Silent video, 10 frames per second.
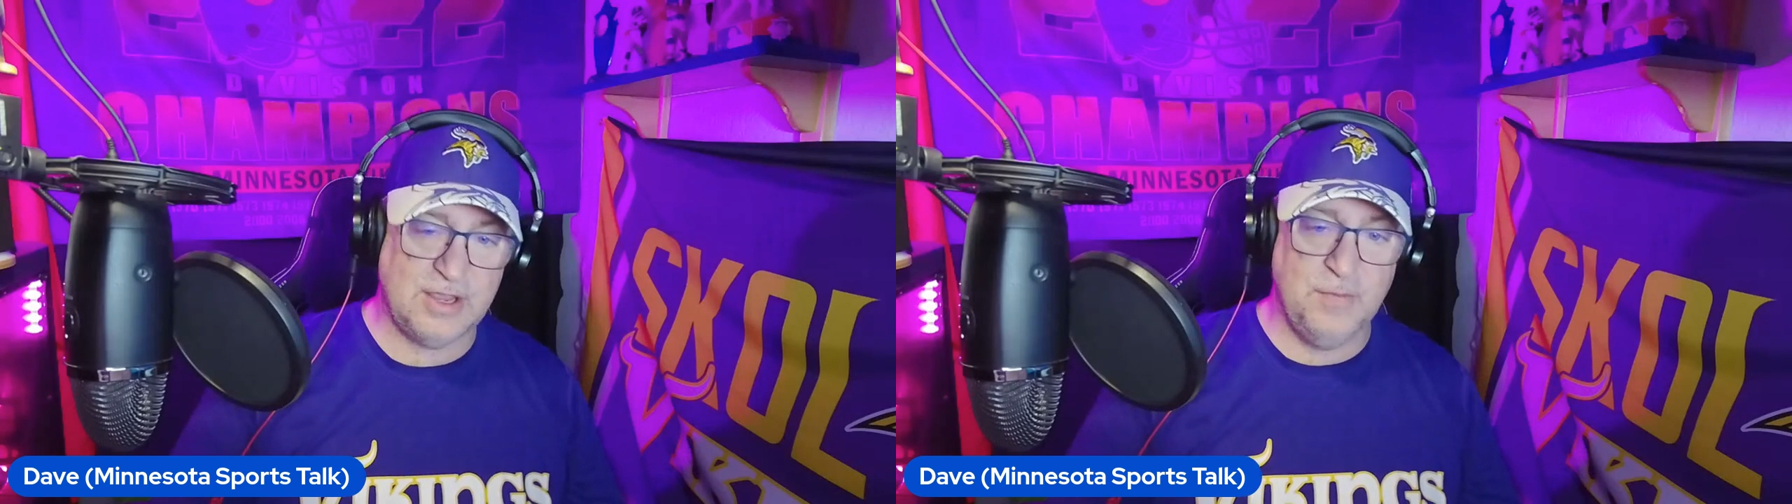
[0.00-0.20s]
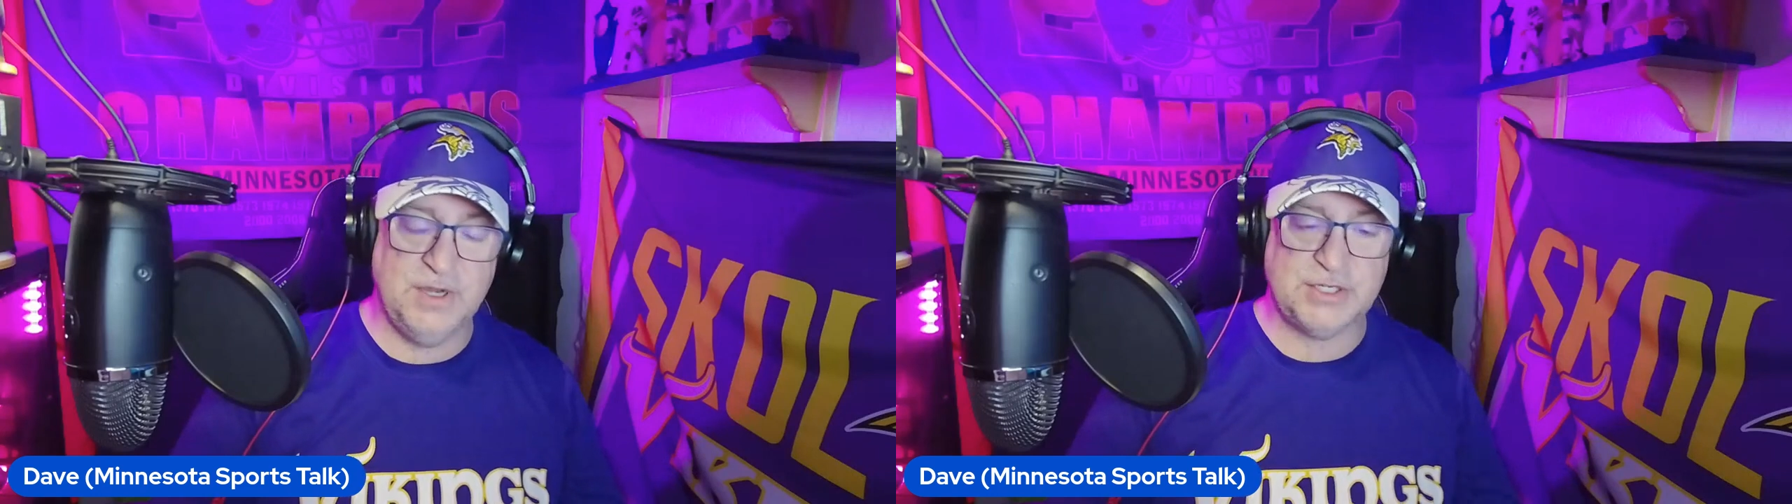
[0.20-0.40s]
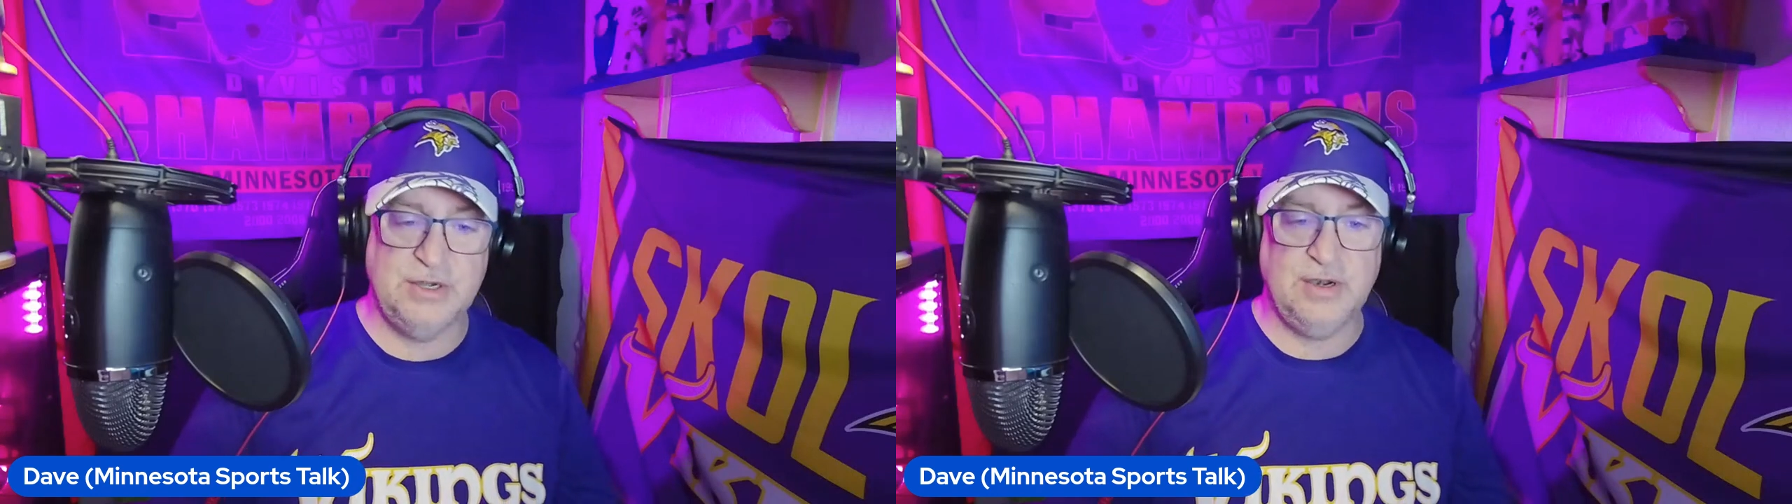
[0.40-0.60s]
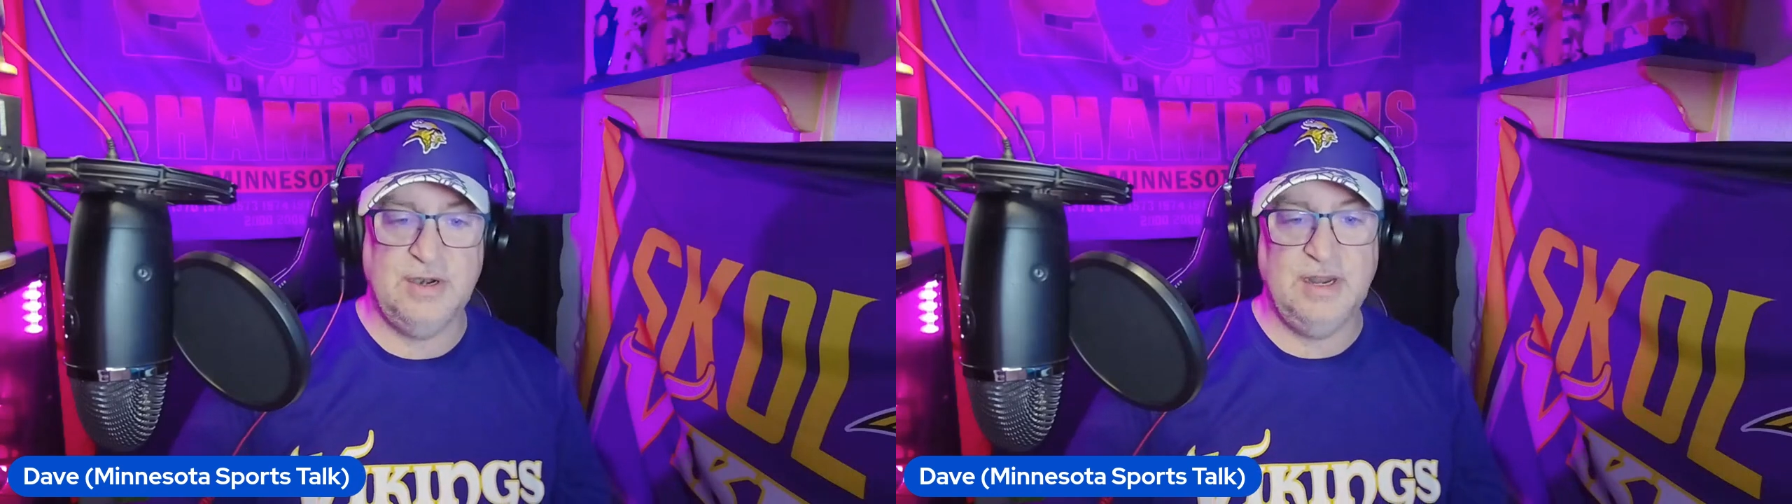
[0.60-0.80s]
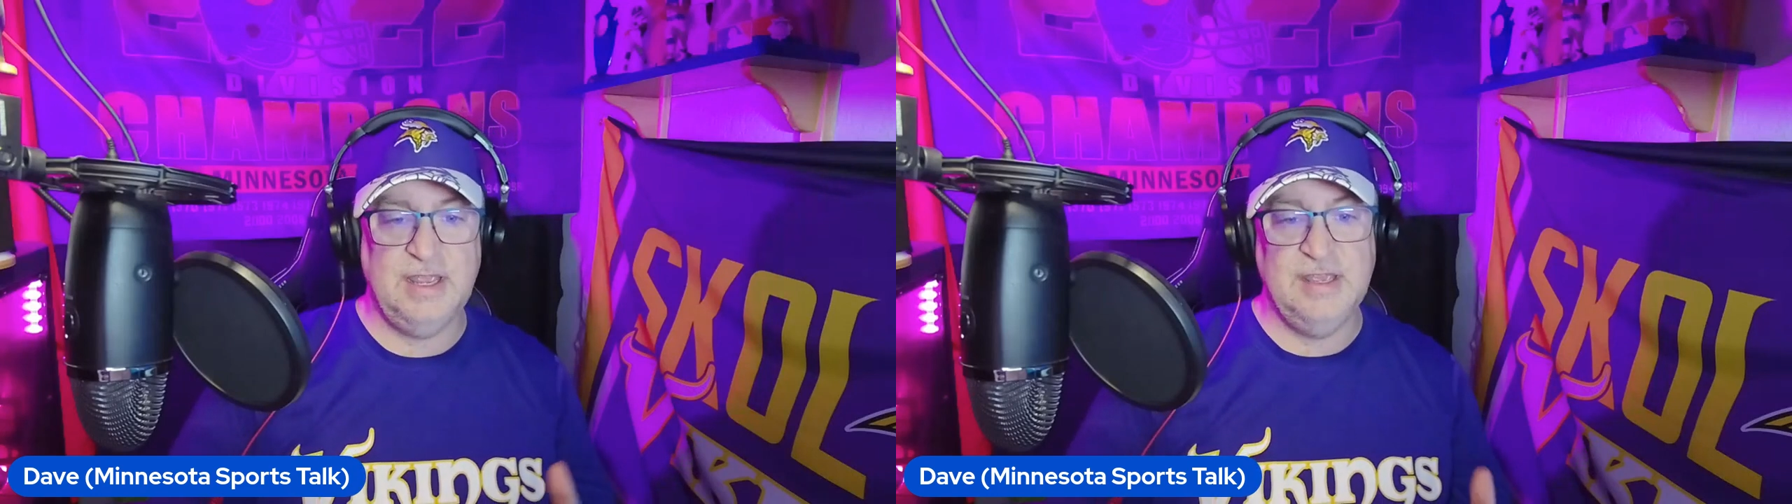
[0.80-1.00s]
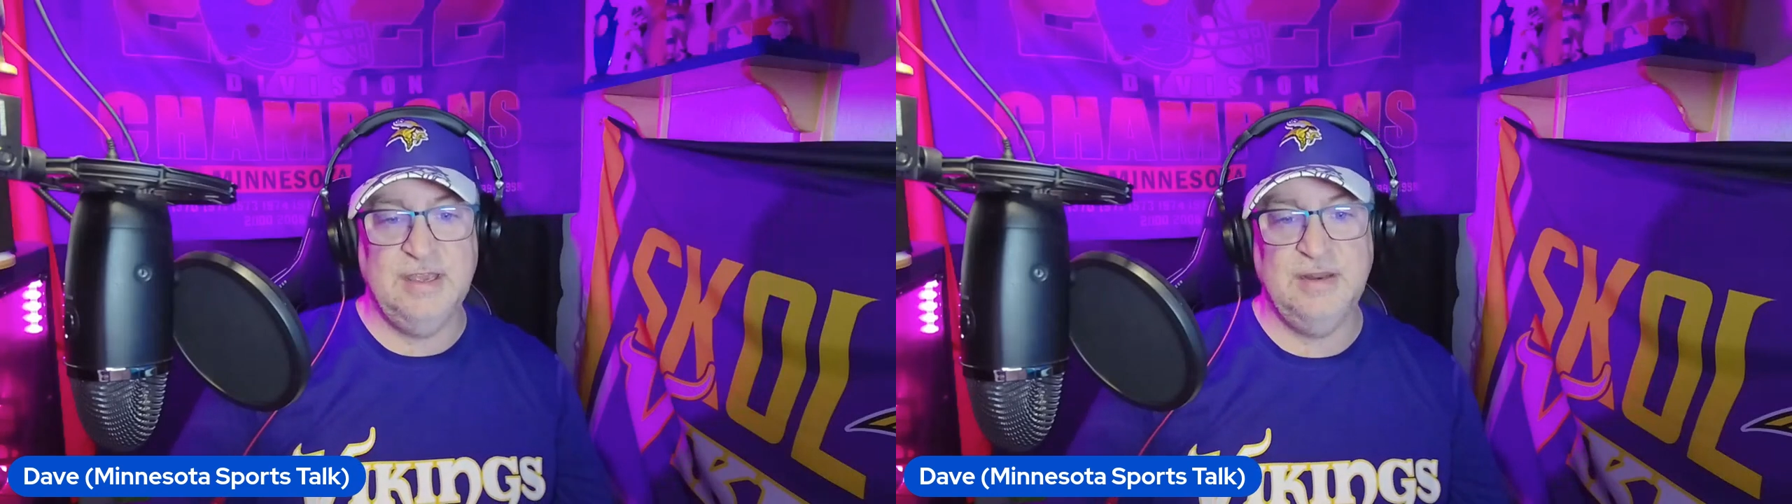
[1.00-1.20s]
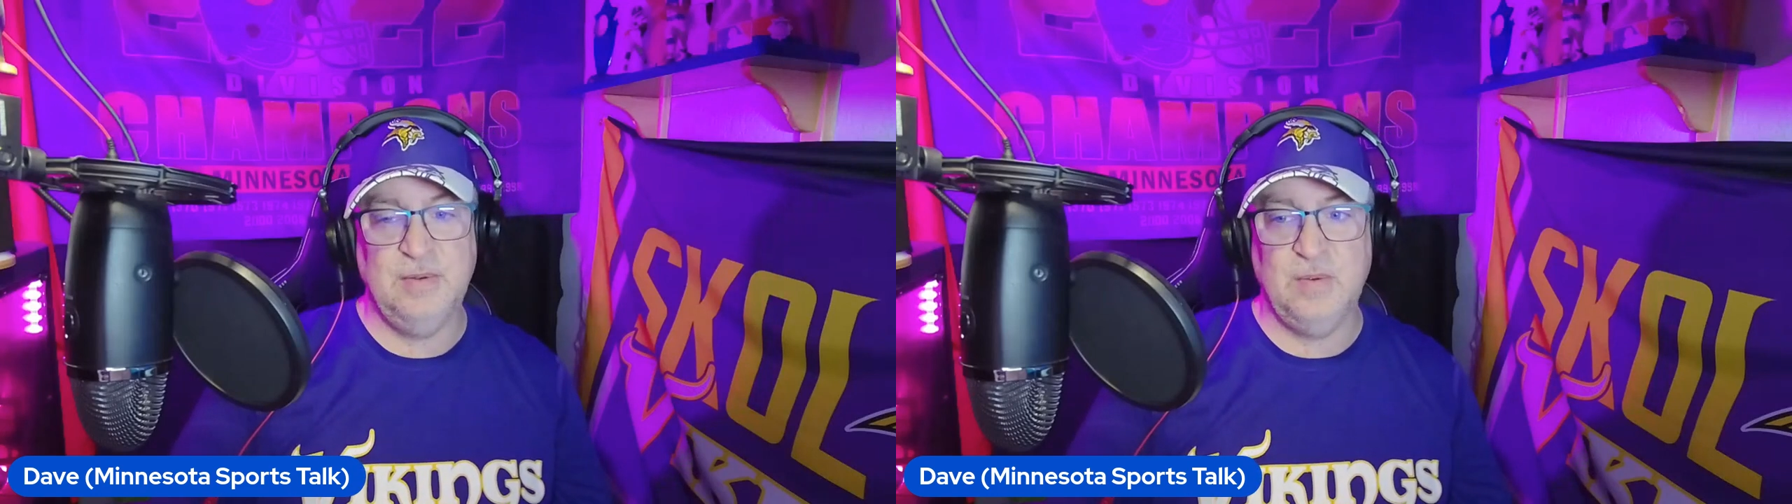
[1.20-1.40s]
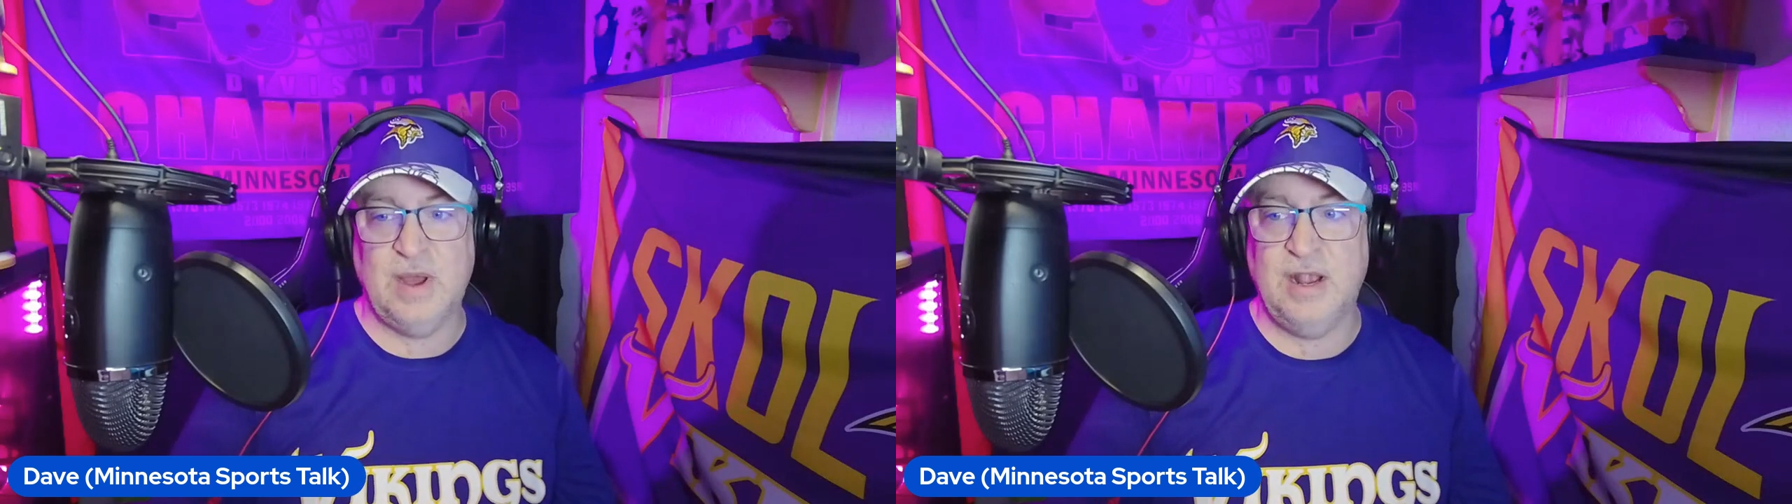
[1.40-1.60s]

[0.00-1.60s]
commissioner and